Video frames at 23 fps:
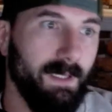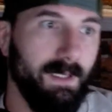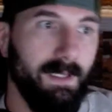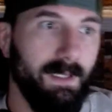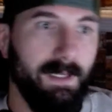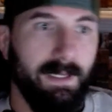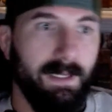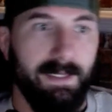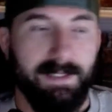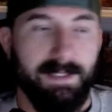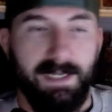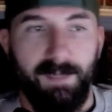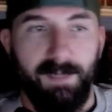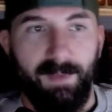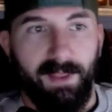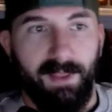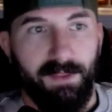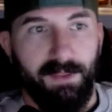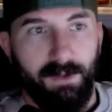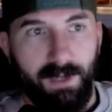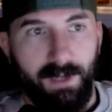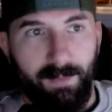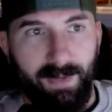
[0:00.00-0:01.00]
He's going to be
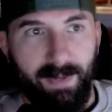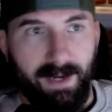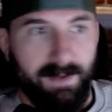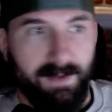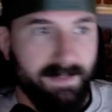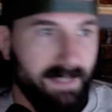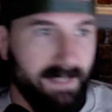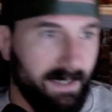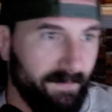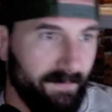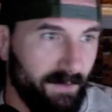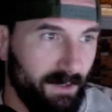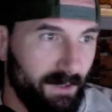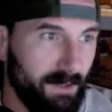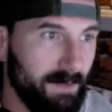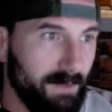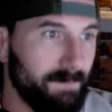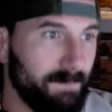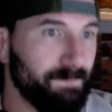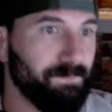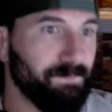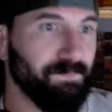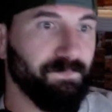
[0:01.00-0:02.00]
30 pounds heavier,
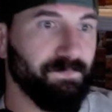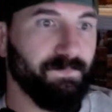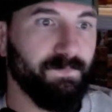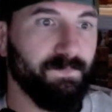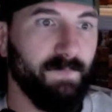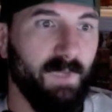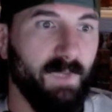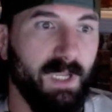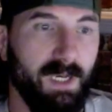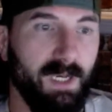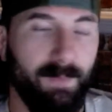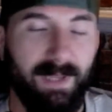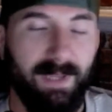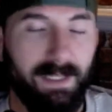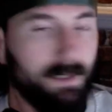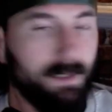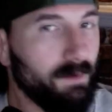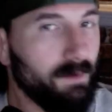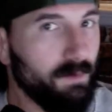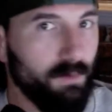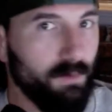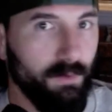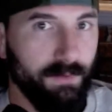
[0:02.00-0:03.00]
going to be a
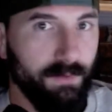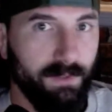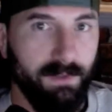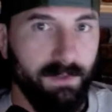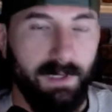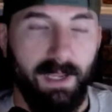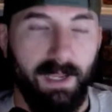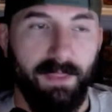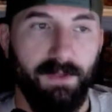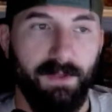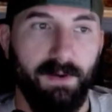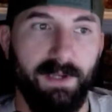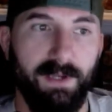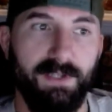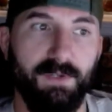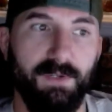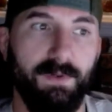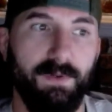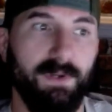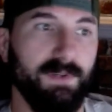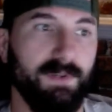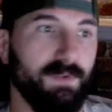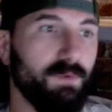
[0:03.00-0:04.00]
little older at 32
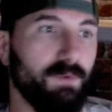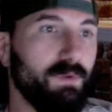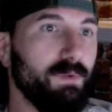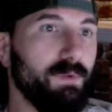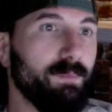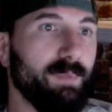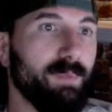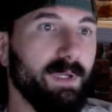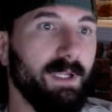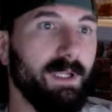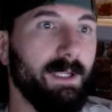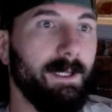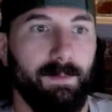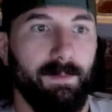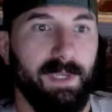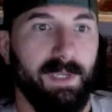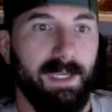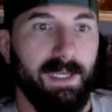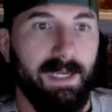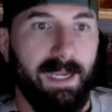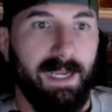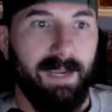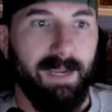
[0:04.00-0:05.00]
years old, but
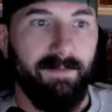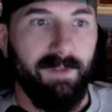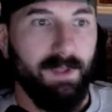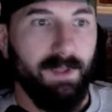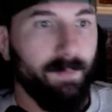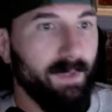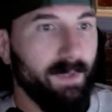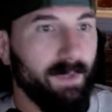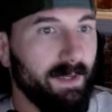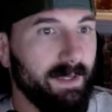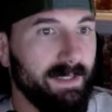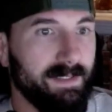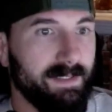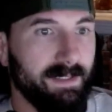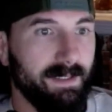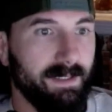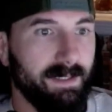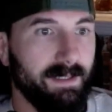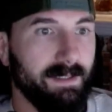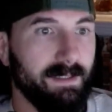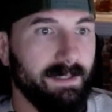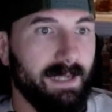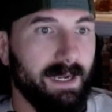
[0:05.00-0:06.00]
going to have the ability
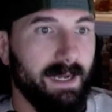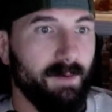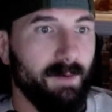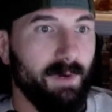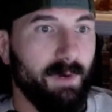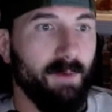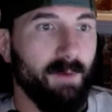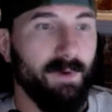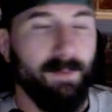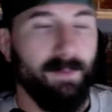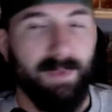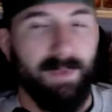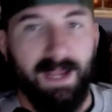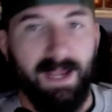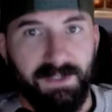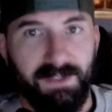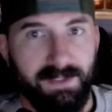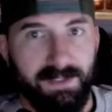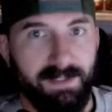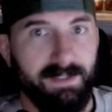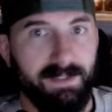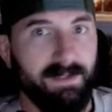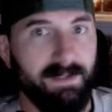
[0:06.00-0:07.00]
to, I would
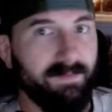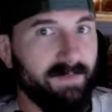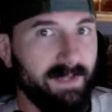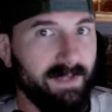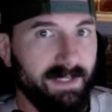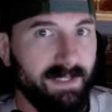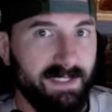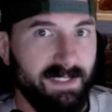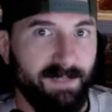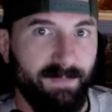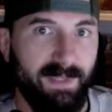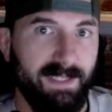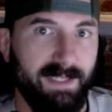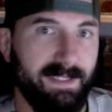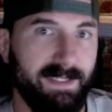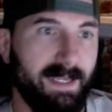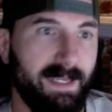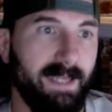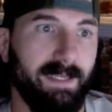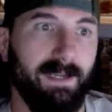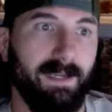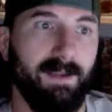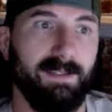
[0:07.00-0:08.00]
imagine, to defend some of these
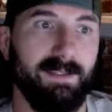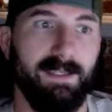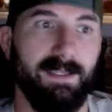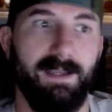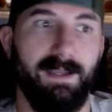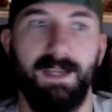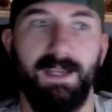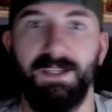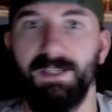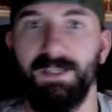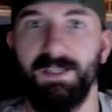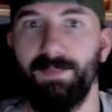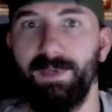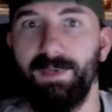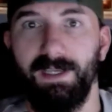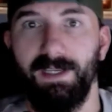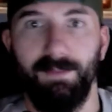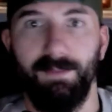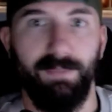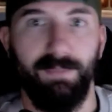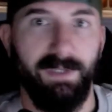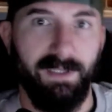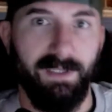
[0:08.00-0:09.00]
takedowns and not just be a
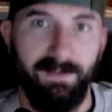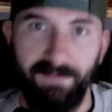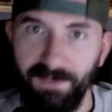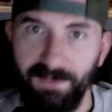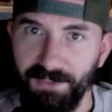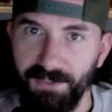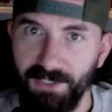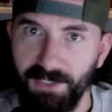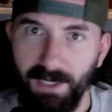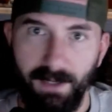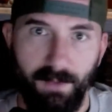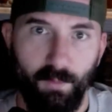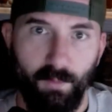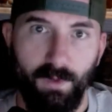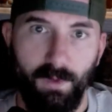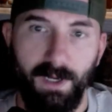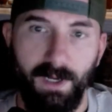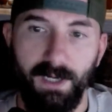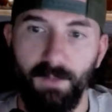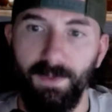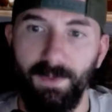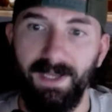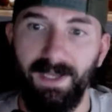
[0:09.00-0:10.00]
complete fish out of the
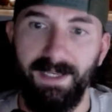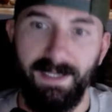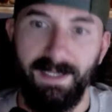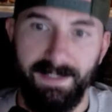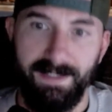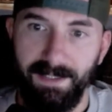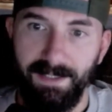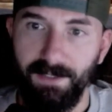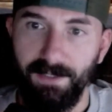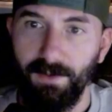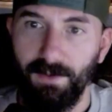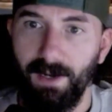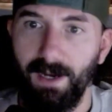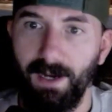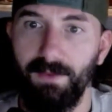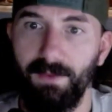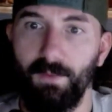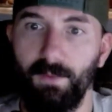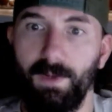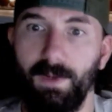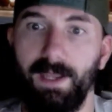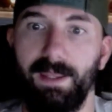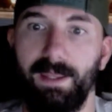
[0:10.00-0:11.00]
water when it does hit the ground,
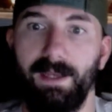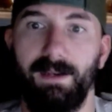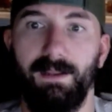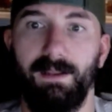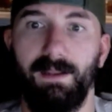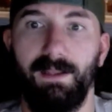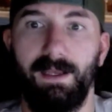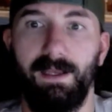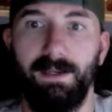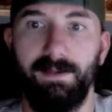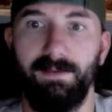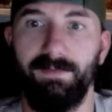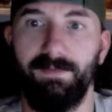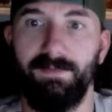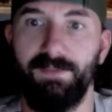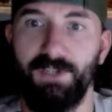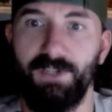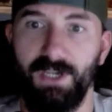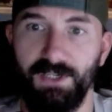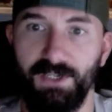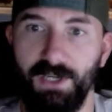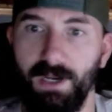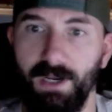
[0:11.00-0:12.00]
the way that a lot of
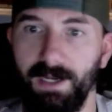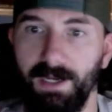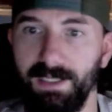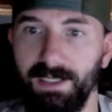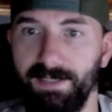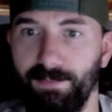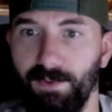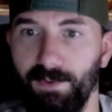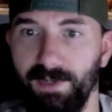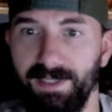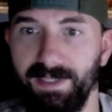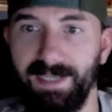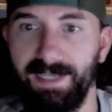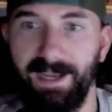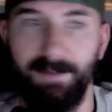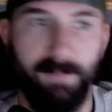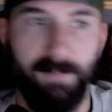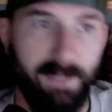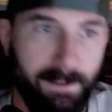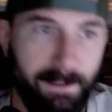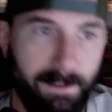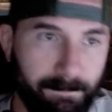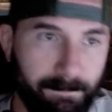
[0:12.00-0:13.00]
Josh Hokit's opponents have been.